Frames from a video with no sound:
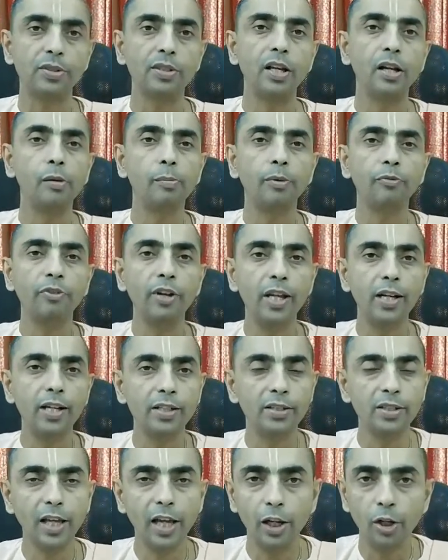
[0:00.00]
there will be
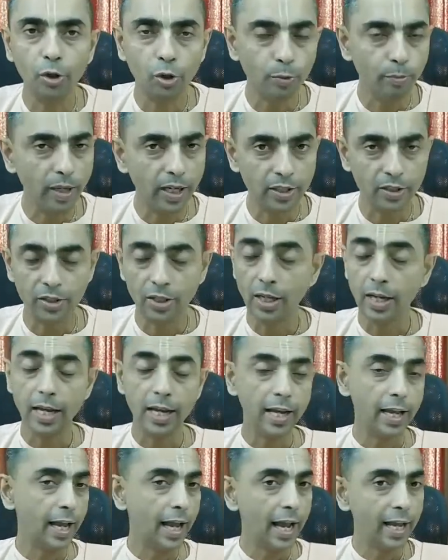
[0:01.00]
various allurements
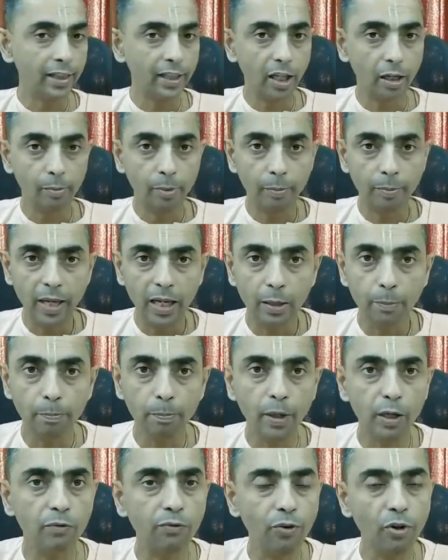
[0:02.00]
and there will be many
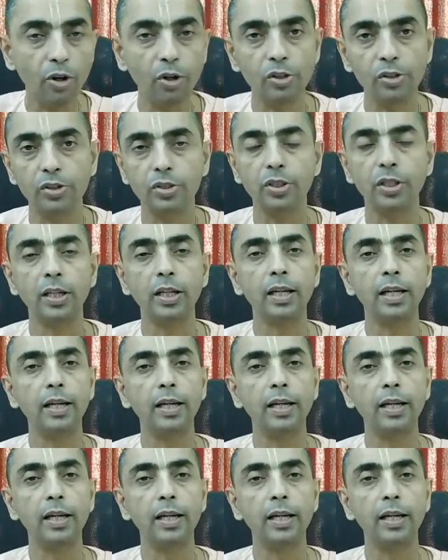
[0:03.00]
pitfalls.